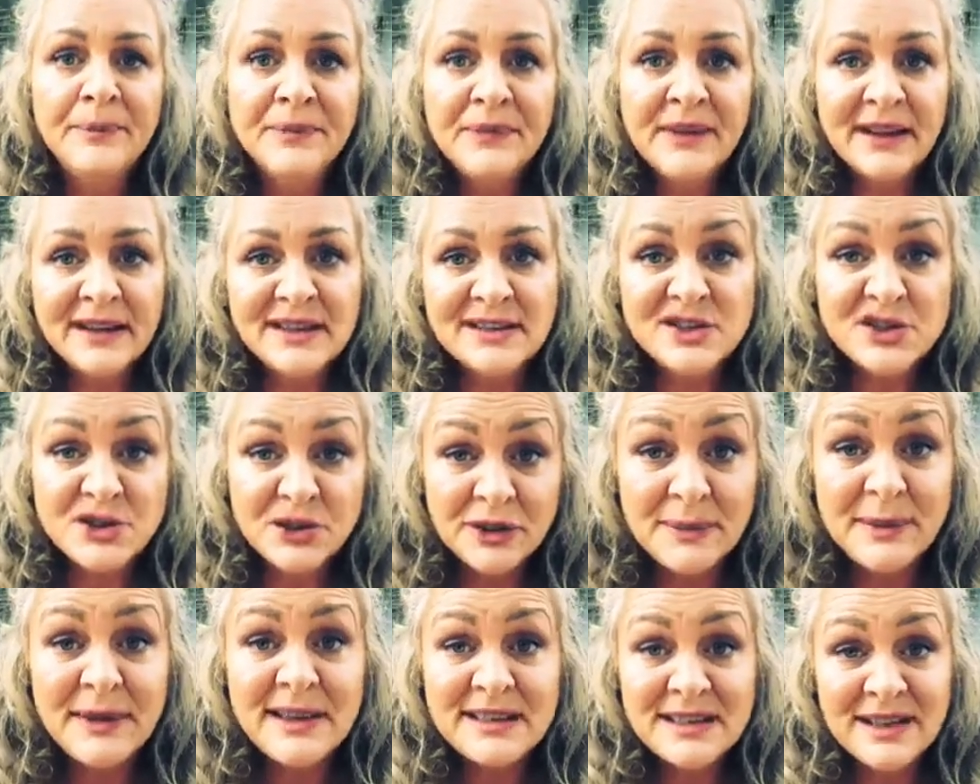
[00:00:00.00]

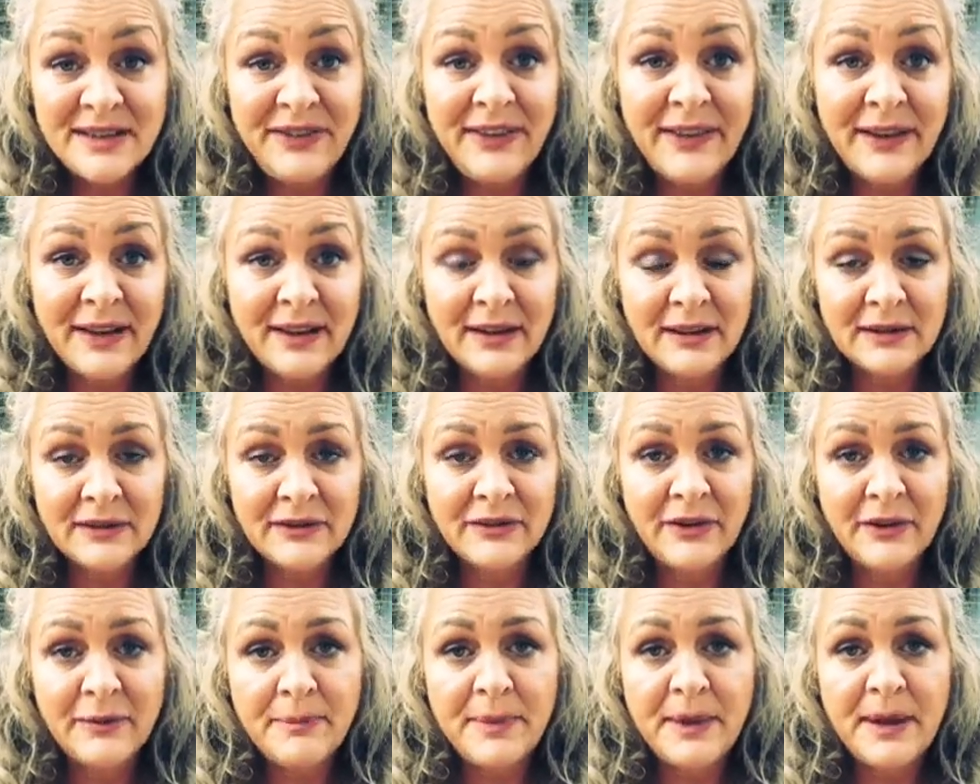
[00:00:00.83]
extremely difficult
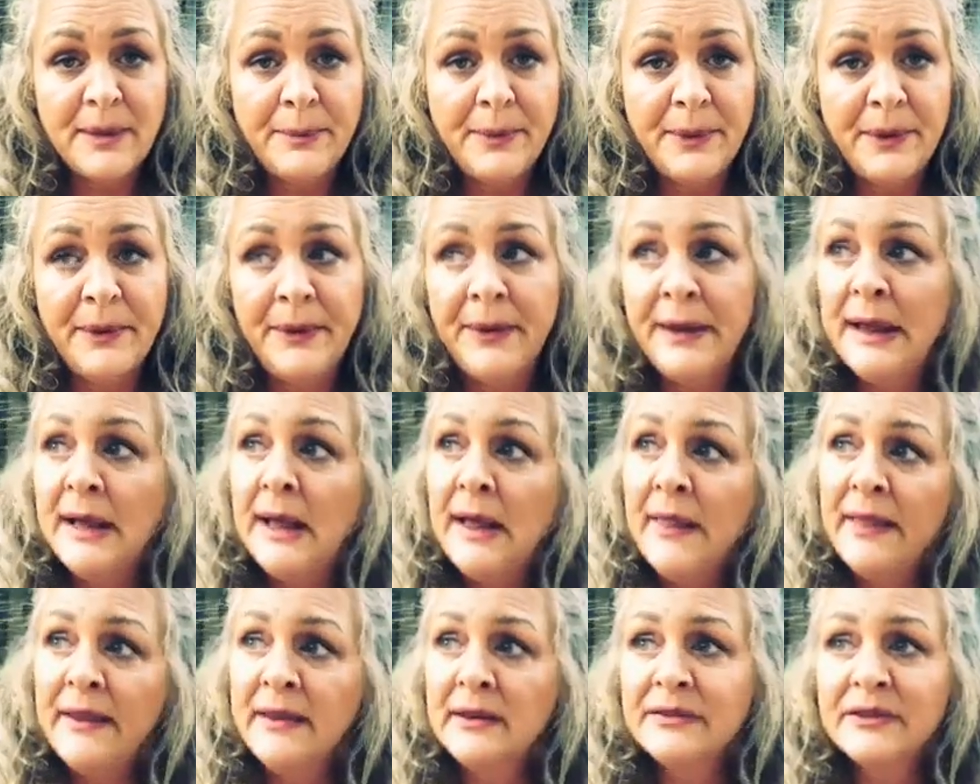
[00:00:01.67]
for people
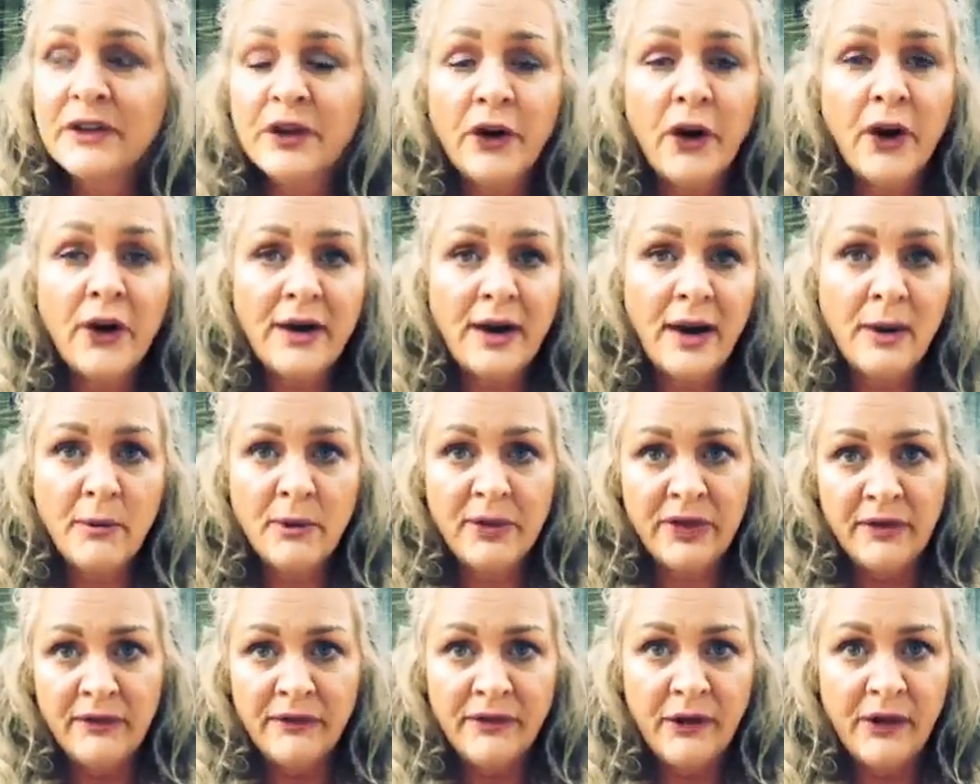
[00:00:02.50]
that have grown up with
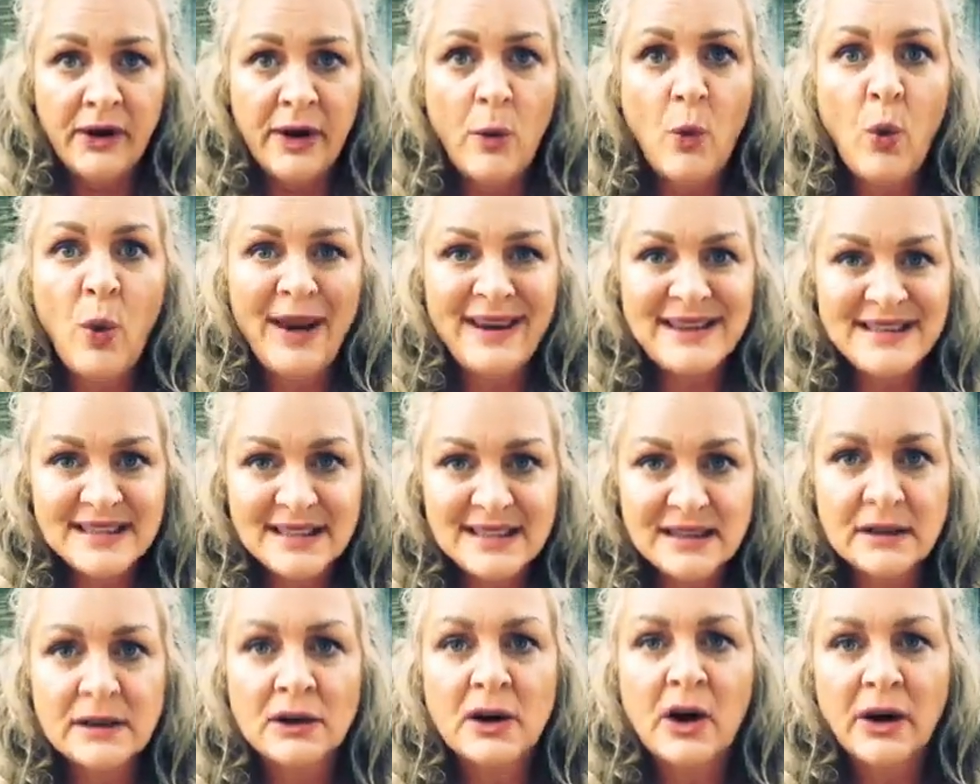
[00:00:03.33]
a very
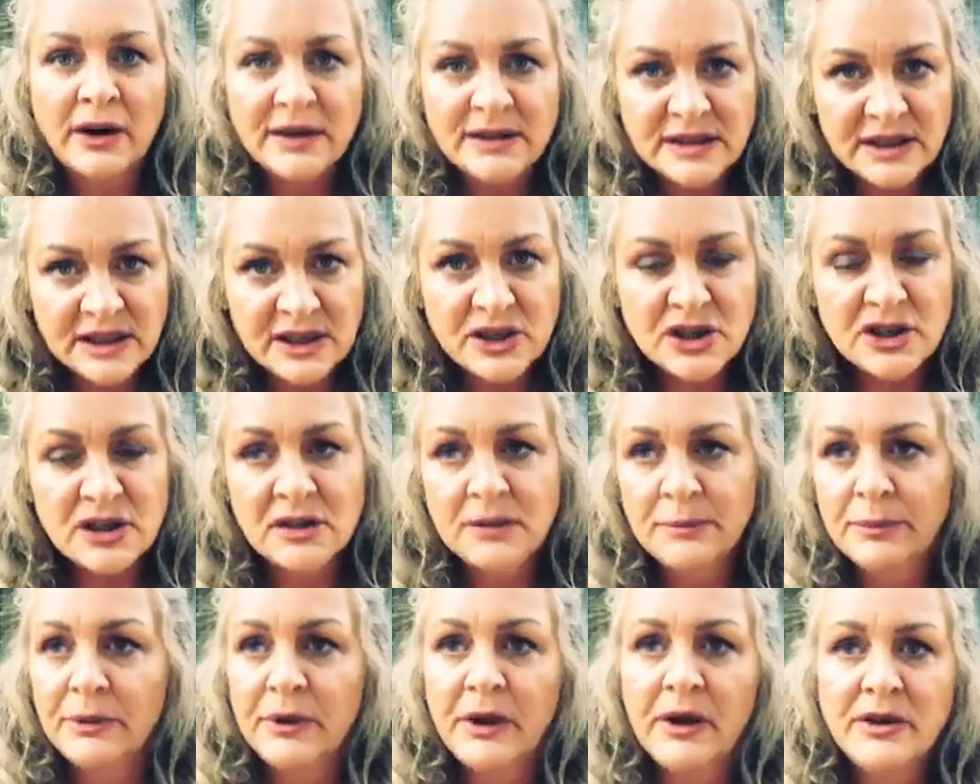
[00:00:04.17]
Western Cartesian
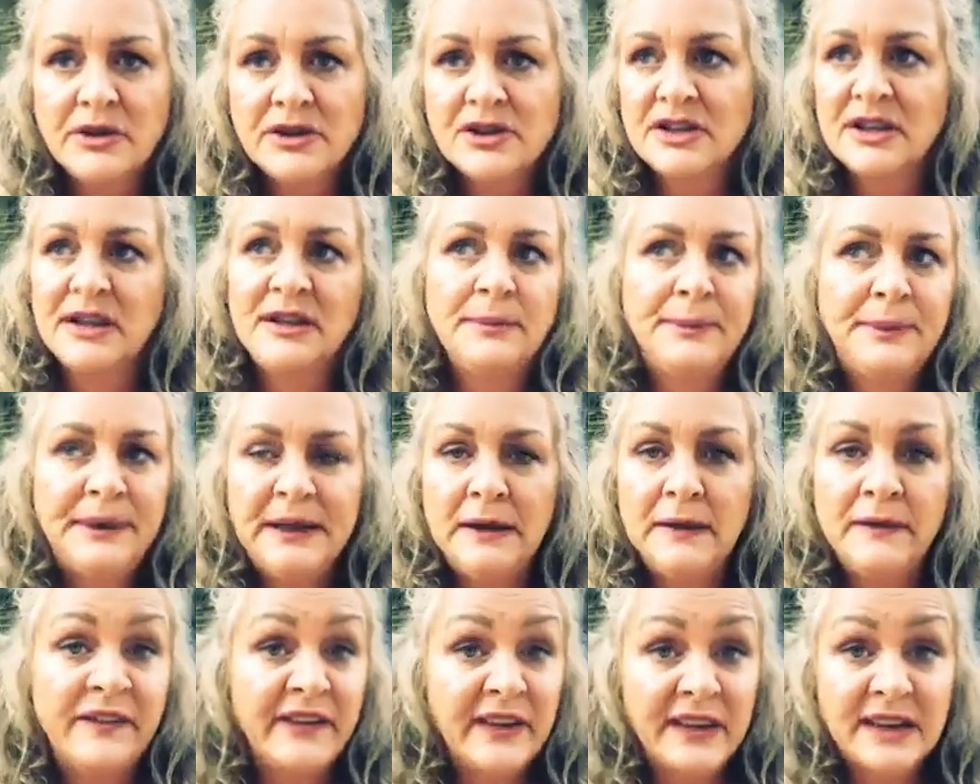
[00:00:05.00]
approach that a pill
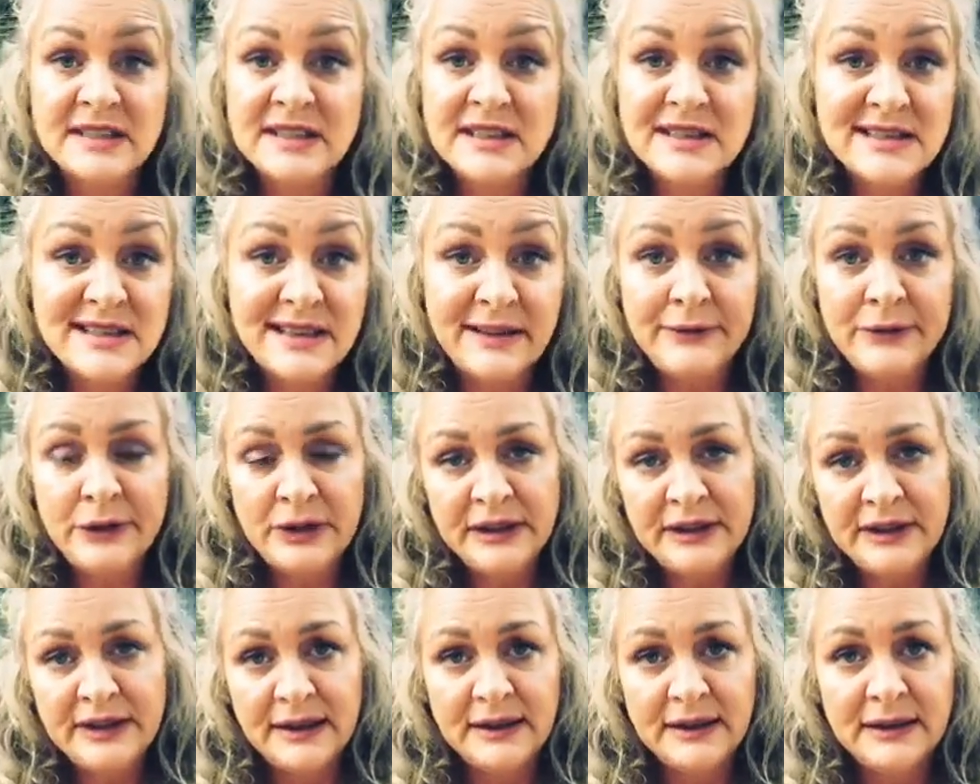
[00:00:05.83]
fixes
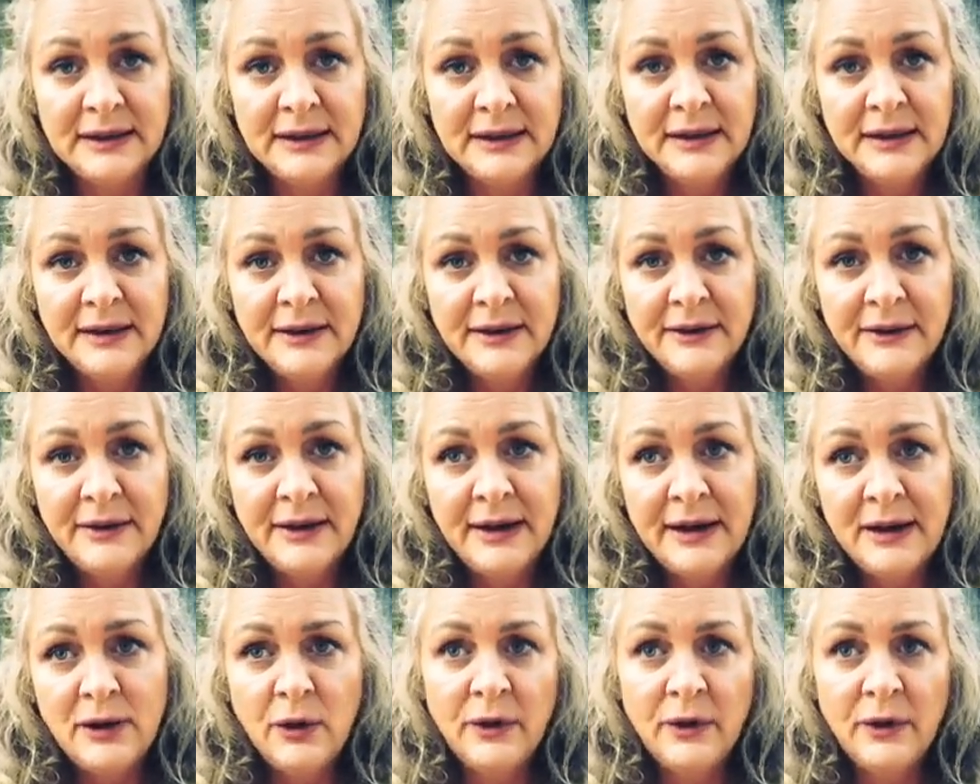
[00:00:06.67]
everything, right?